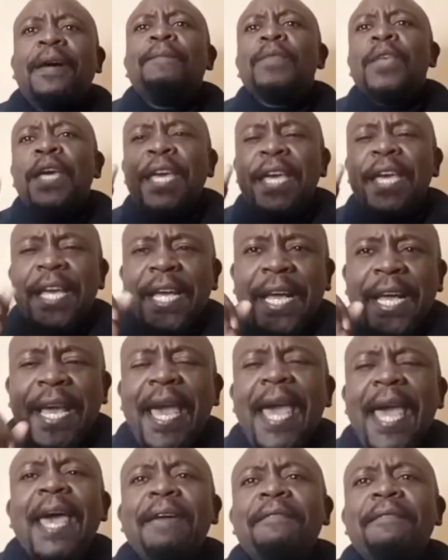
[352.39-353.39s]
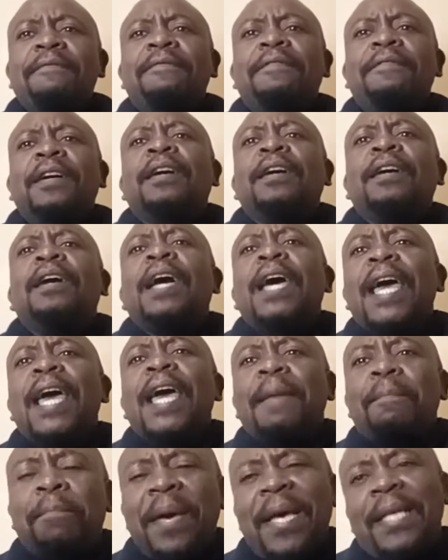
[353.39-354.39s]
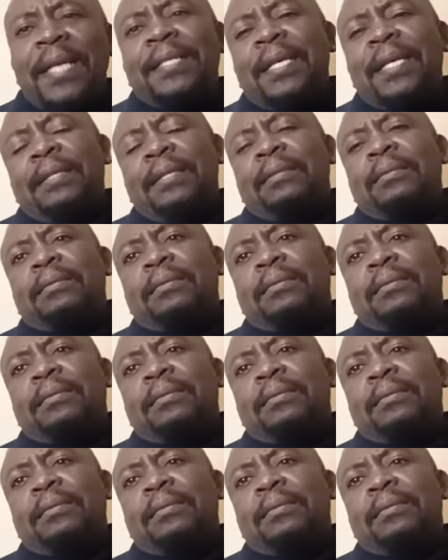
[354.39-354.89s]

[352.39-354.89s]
He gave a person.